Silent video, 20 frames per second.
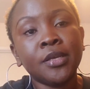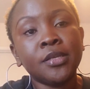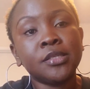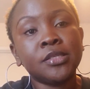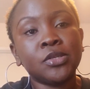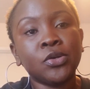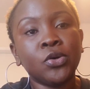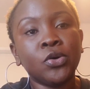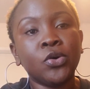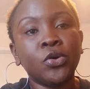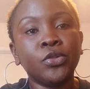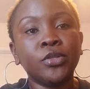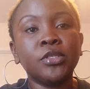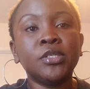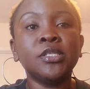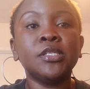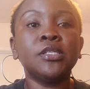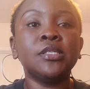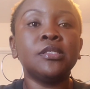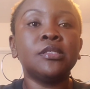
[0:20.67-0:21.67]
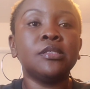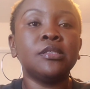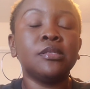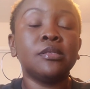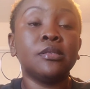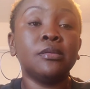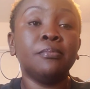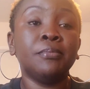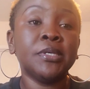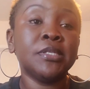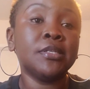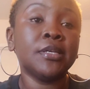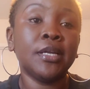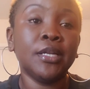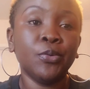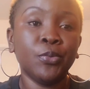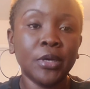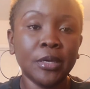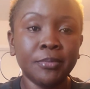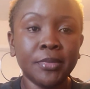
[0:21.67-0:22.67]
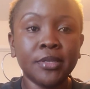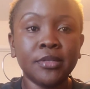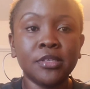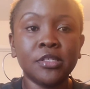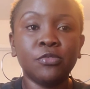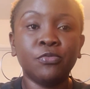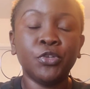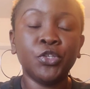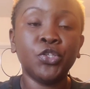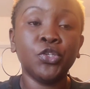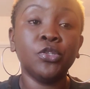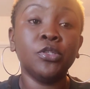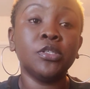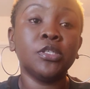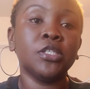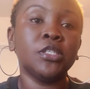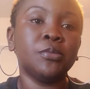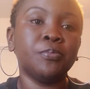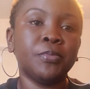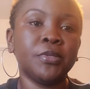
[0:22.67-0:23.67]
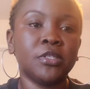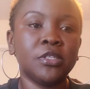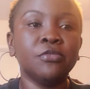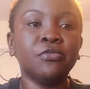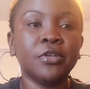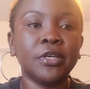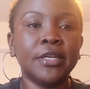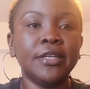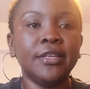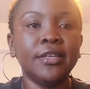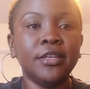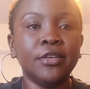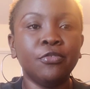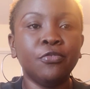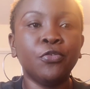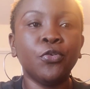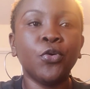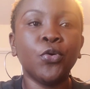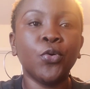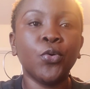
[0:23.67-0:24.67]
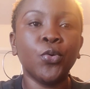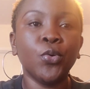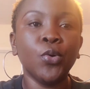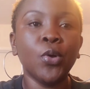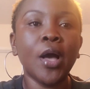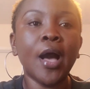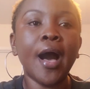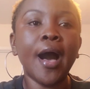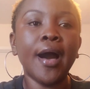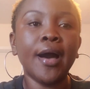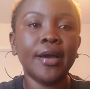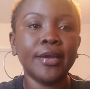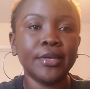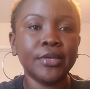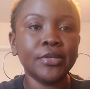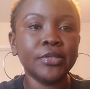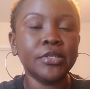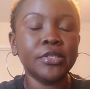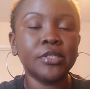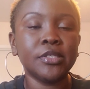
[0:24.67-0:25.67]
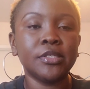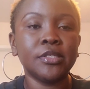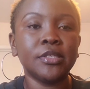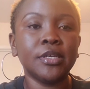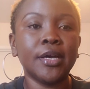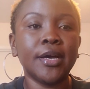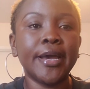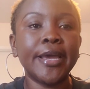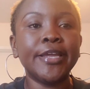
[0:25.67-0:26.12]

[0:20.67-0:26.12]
So this is basically why I made this video. This is specifically for IELTs.